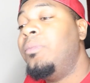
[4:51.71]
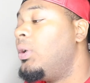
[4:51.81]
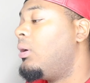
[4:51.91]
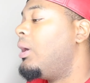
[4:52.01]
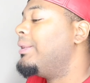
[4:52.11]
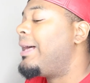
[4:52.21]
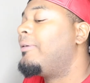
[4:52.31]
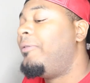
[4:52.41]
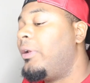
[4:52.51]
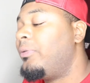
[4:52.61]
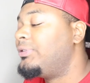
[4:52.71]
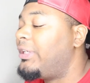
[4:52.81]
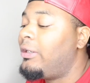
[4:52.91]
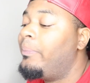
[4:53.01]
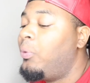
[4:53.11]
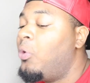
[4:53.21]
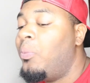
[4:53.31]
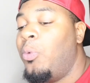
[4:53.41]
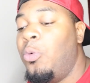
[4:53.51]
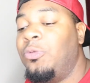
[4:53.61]
you know, a lot of veterans they can pull
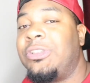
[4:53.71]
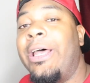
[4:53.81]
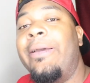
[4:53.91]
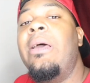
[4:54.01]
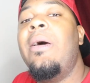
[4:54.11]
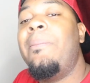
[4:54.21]
moves like